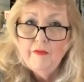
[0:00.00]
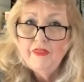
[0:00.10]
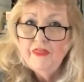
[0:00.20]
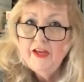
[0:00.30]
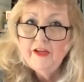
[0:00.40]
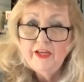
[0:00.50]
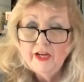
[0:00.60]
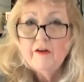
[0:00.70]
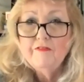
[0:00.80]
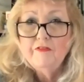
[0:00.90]
think
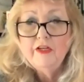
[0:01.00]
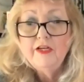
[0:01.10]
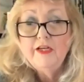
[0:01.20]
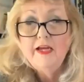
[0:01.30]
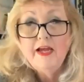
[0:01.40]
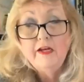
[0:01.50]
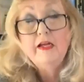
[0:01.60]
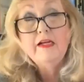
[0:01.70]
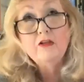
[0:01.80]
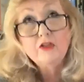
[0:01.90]
carefully and
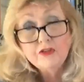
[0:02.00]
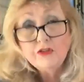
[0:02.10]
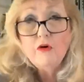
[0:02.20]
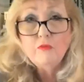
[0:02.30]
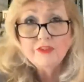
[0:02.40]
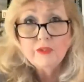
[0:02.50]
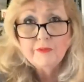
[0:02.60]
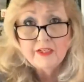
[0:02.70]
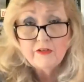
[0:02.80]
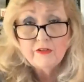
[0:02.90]
consult with
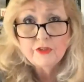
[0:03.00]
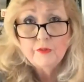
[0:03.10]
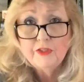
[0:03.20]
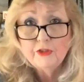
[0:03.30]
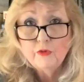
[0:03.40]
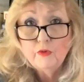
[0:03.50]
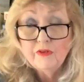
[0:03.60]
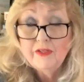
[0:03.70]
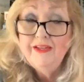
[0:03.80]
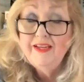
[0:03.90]
somebody else to be
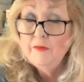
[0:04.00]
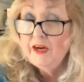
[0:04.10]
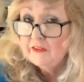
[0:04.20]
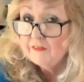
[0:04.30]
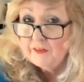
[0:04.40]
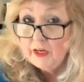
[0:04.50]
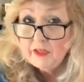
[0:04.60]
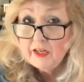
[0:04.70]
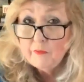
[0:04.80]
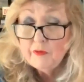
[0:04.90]
sure, am I
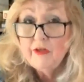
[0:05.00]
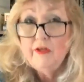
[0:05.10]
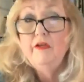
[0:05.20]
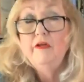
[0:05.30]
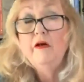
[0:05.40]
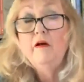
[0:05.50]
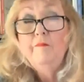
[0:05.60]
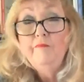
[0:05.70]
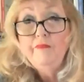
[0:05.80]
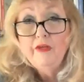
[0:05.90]
defaming anybody here?
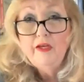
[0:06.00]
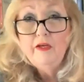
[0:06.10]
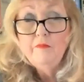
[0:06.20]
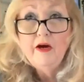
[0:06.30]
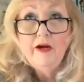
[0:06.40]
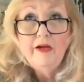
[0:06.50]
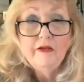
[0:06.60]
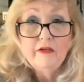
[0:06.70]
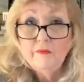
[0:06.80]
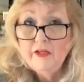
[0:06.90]
Am I
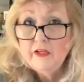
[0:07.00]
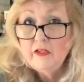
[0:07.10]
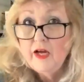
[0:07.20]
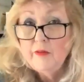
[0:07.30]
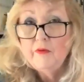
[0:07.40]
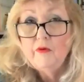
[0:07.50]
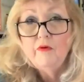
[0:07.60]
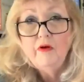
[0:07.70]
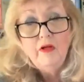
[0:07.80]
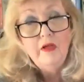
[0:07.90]
committing
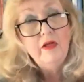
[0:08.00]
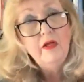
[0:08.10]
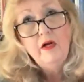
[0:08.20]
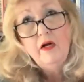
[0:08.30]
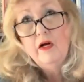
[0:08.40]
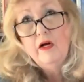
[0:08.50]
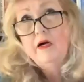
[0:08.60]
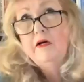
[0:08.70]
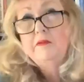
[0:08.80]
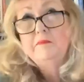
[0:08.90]
libel?
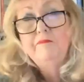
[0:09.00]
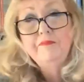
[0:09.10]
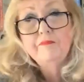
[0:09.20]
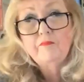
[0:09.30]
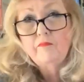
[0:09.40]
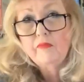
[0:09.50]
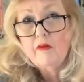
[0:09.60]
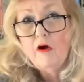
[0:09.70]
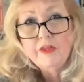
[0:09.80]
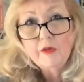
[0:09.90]

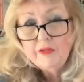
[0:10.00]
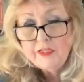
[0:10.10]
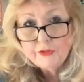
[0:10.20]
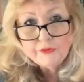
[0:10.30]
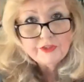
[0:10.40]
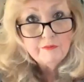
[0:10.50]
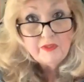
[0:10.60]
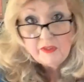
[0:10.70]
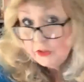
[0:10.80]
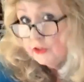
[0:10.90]
Are there plagiarism
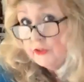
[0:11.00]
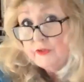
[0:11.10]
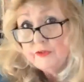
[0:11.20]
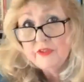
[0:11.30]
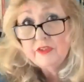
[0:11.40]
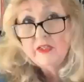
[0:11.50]
issues?